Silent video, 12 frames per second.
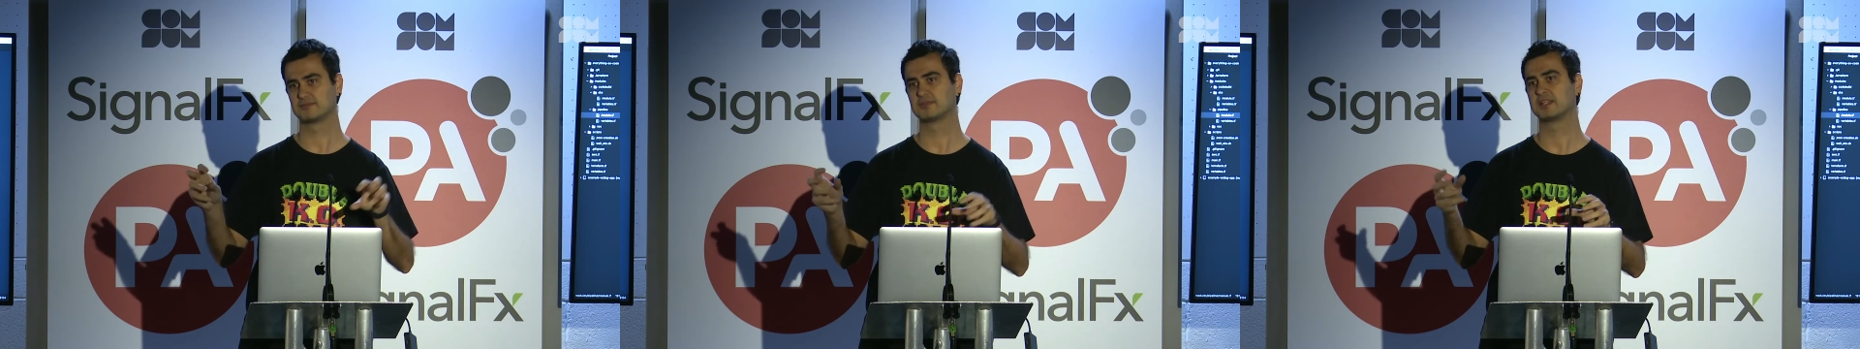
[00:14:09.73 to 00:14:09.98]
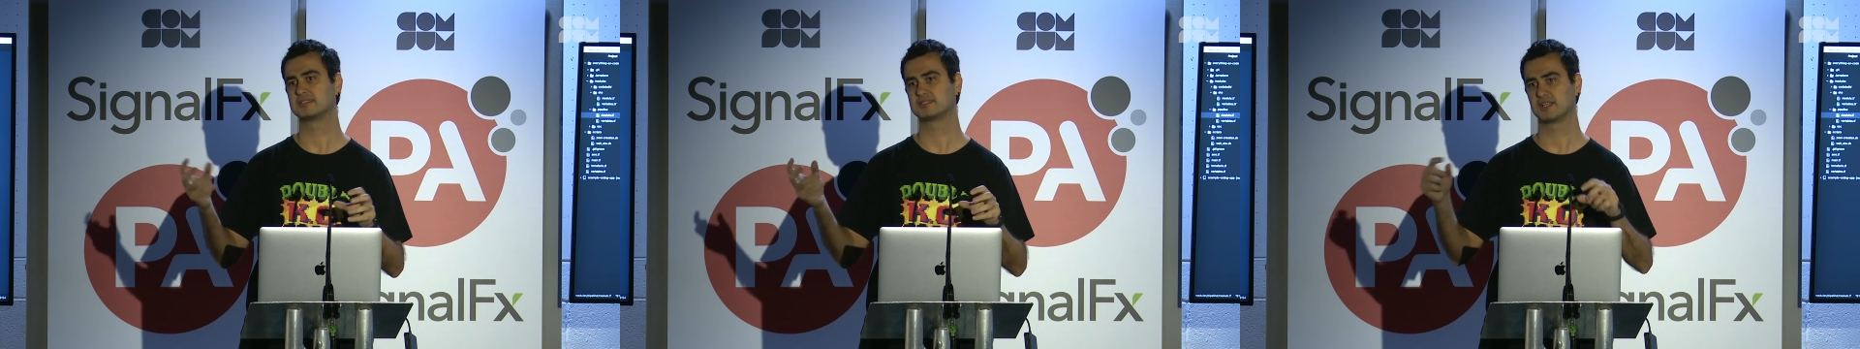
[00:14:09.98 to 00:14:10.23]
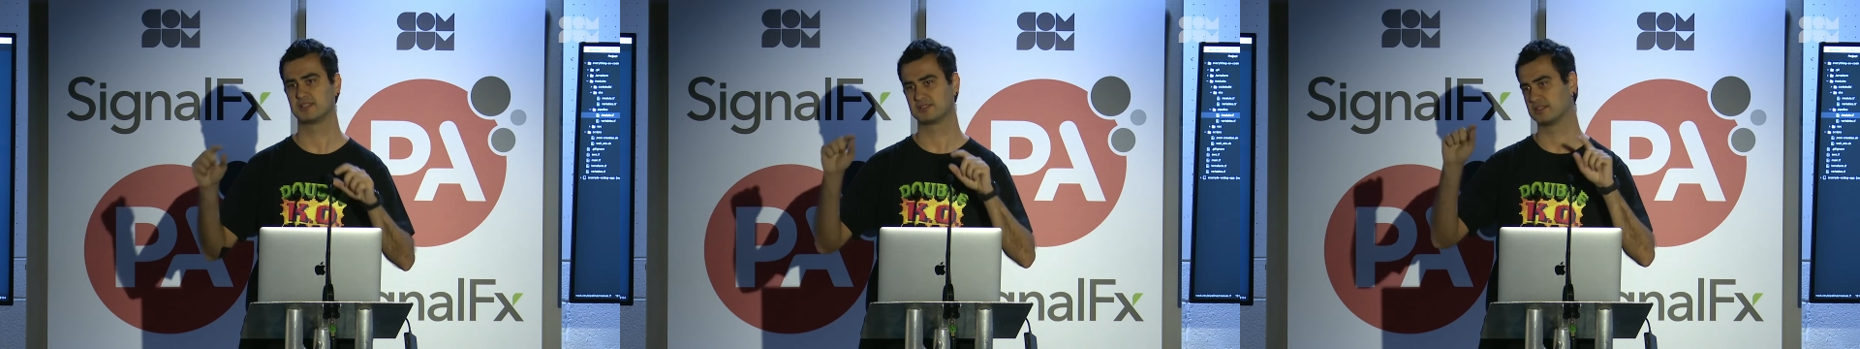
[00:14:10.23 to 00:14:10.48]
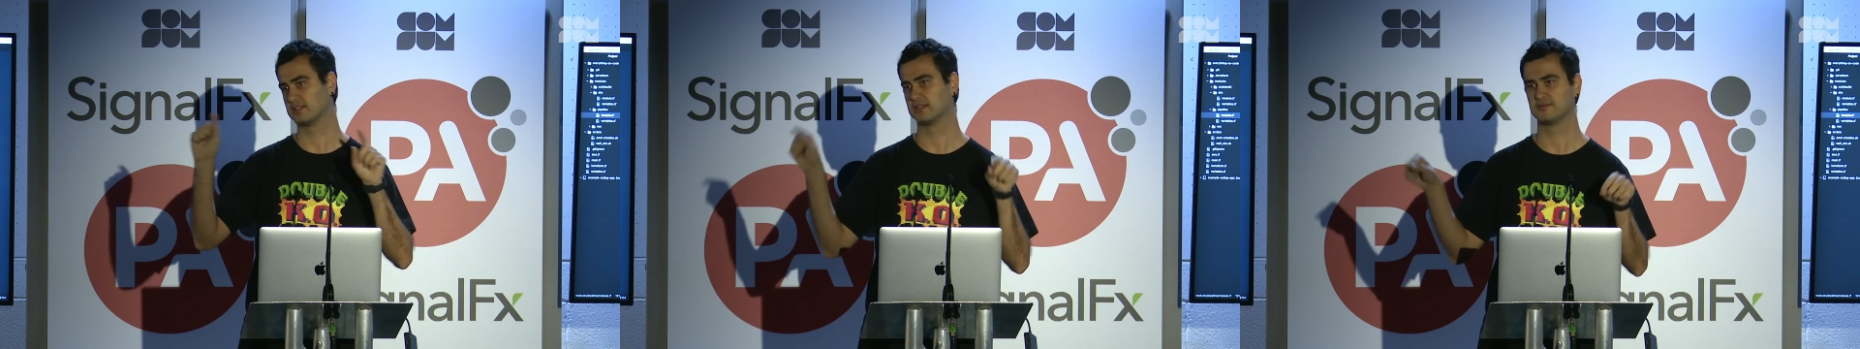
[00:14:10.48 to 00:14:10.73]
let's say,
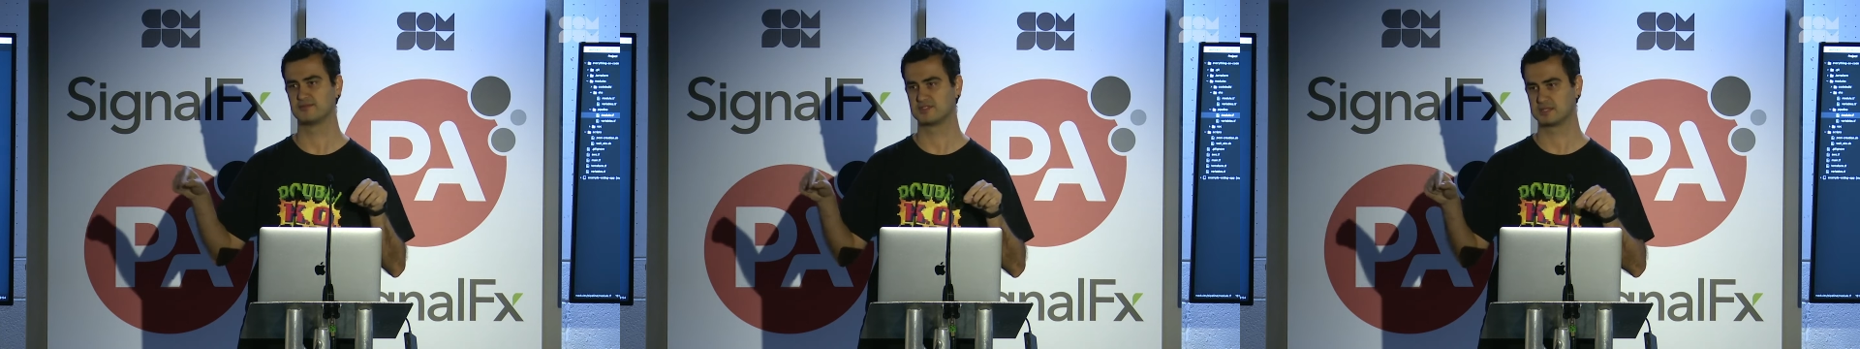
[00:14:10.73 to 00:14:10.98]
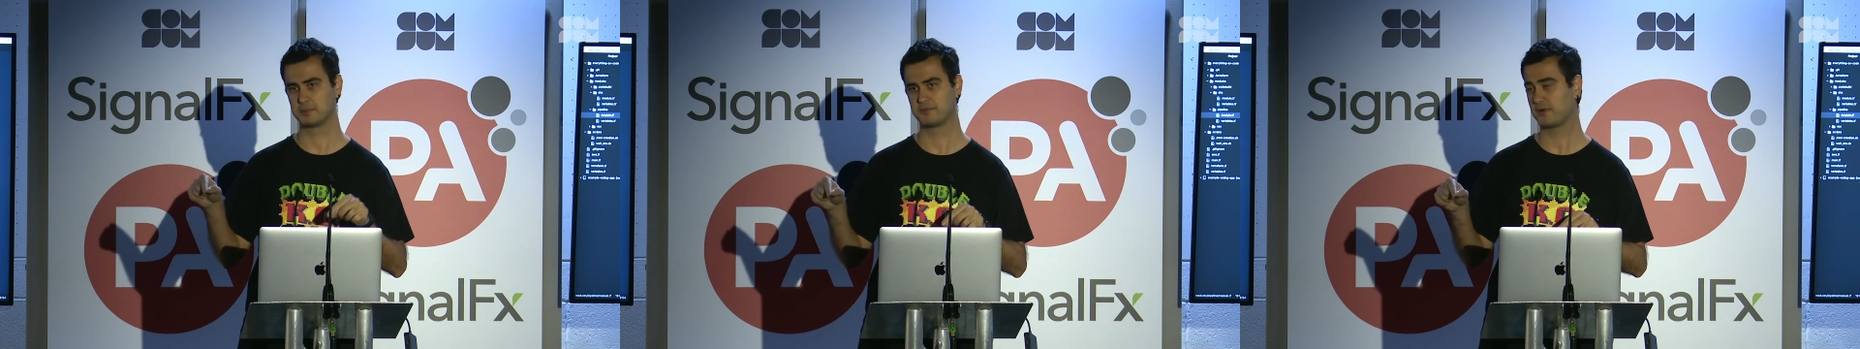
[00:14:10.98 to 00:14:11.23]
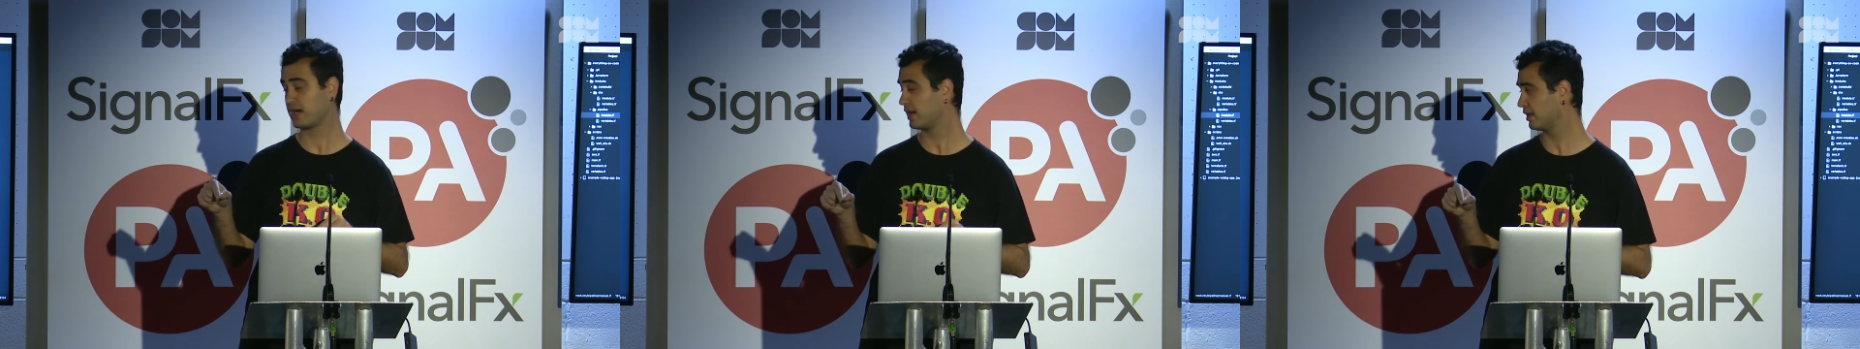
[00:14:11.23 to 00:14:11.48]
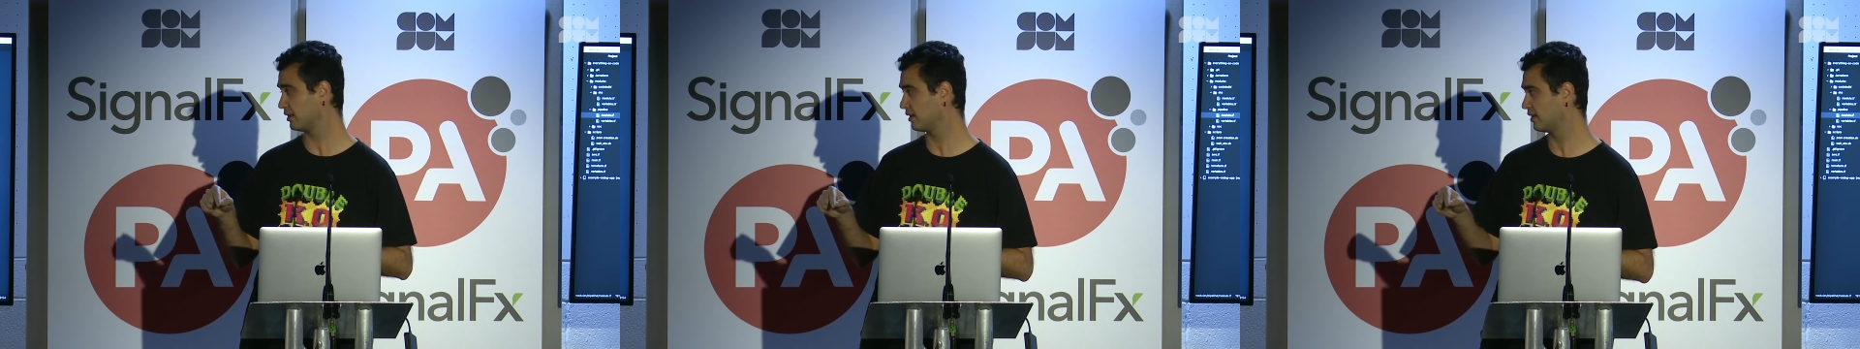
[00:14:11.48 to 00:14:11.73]
the zip
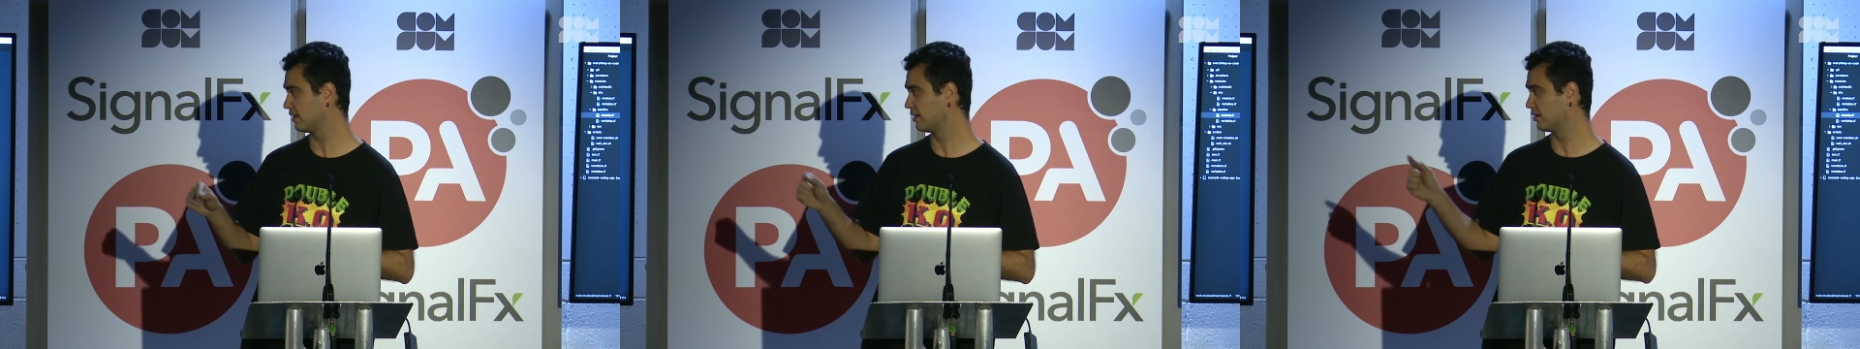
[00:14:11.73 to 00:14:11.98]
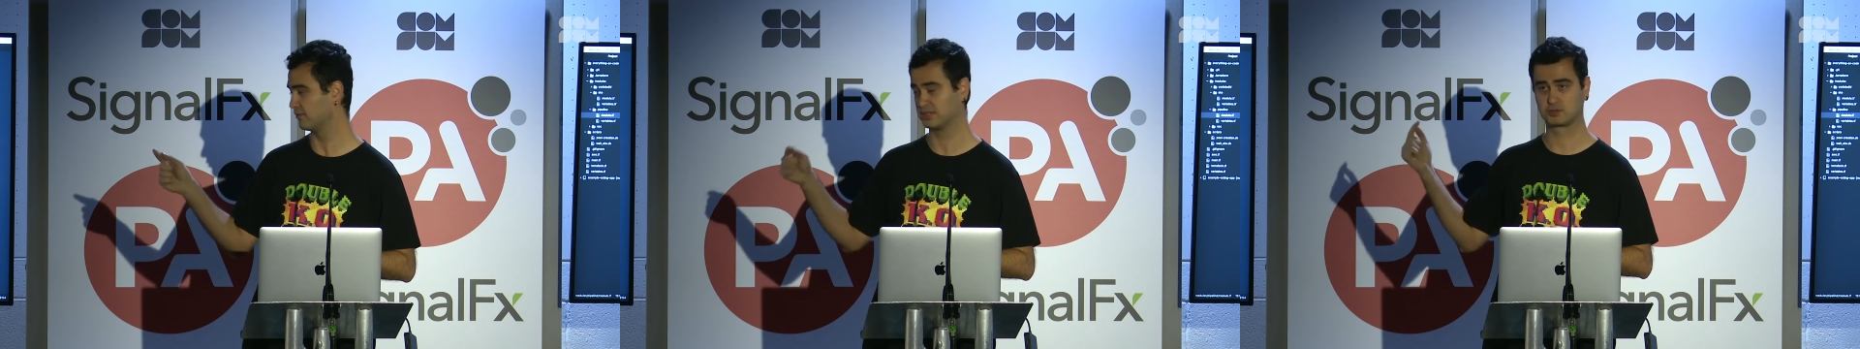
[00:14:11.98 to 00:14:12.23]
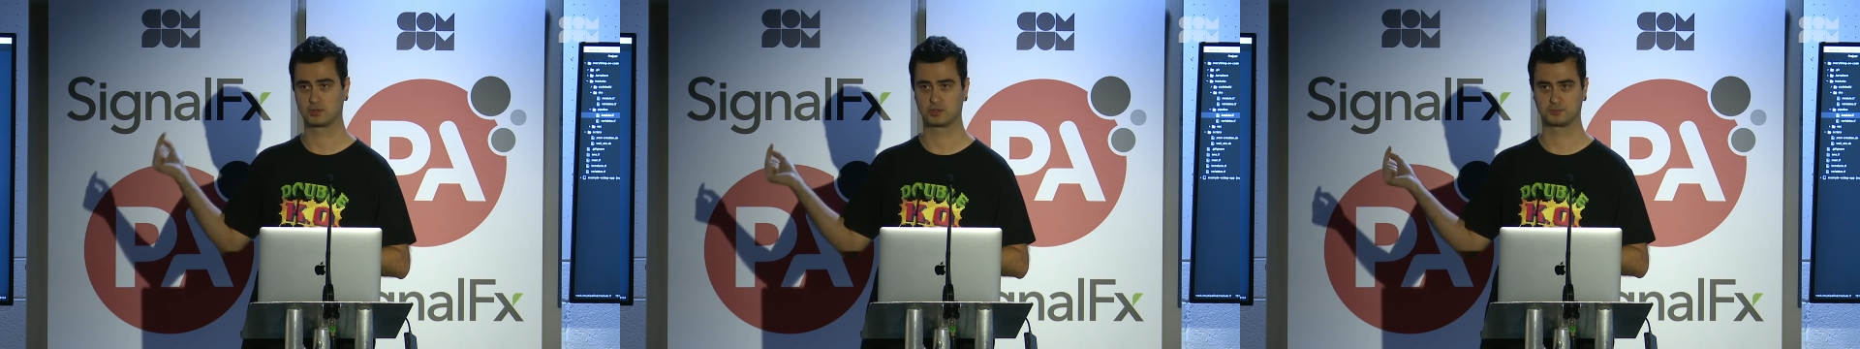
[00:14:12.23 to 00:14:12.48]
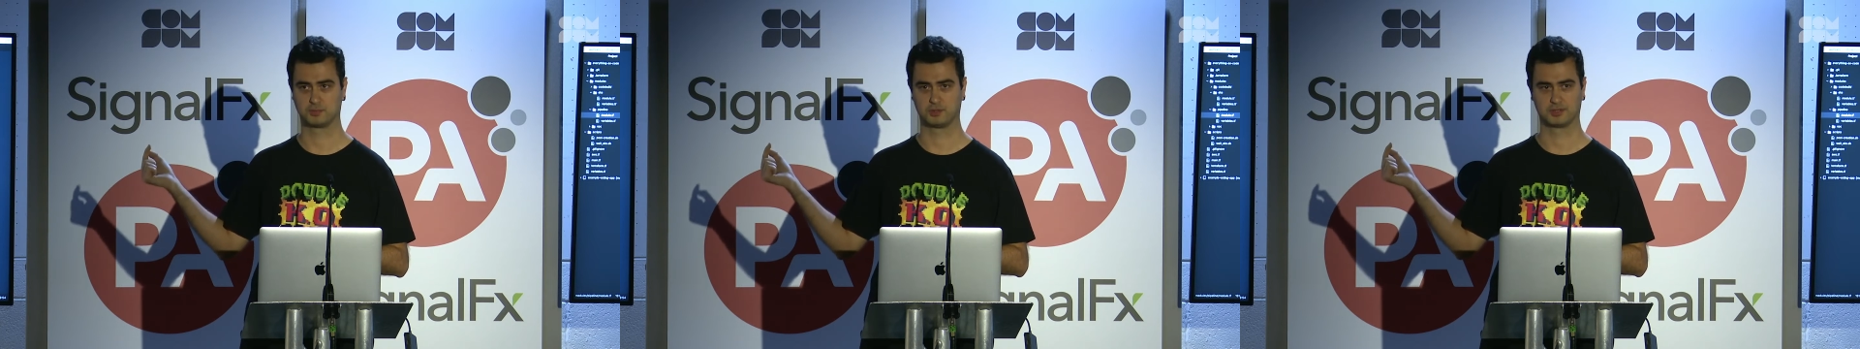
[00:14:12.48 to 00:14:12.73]
file with
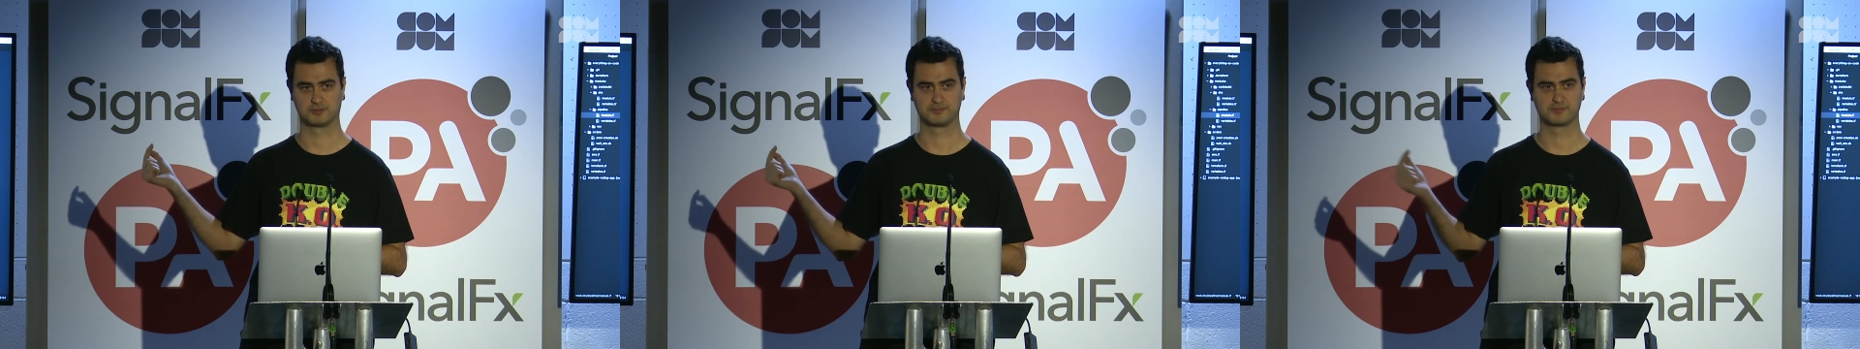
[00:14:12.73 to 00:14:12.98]
code build.